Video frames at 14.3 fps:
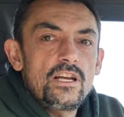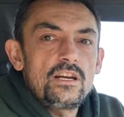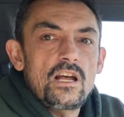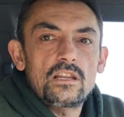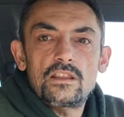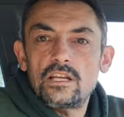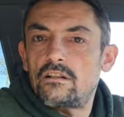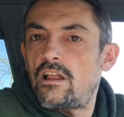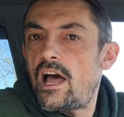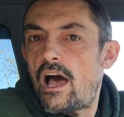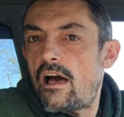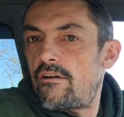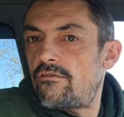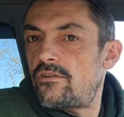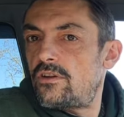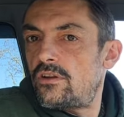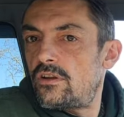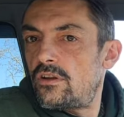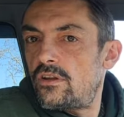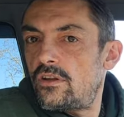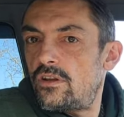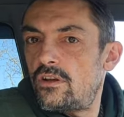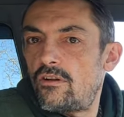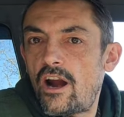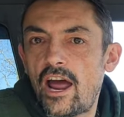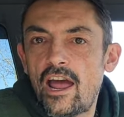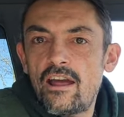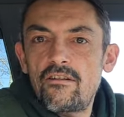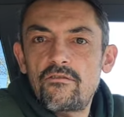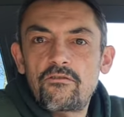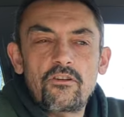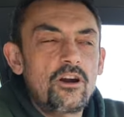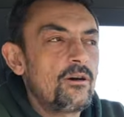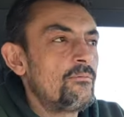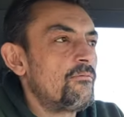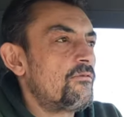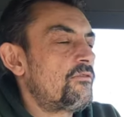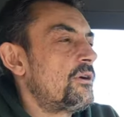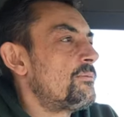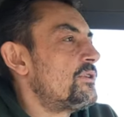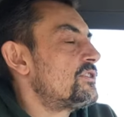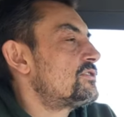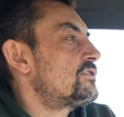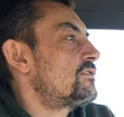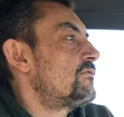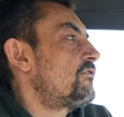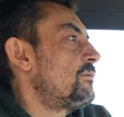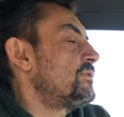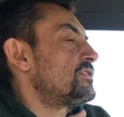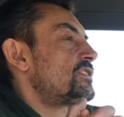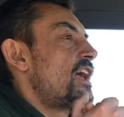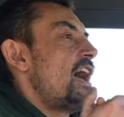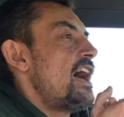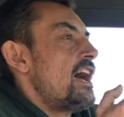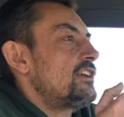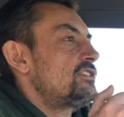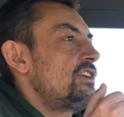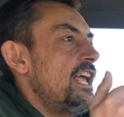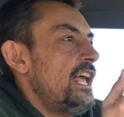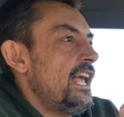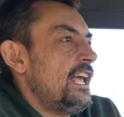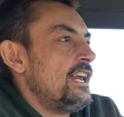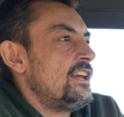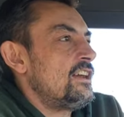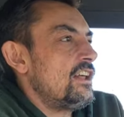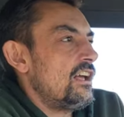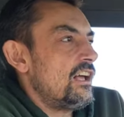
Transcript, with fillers: nothing left right from from this from this cash and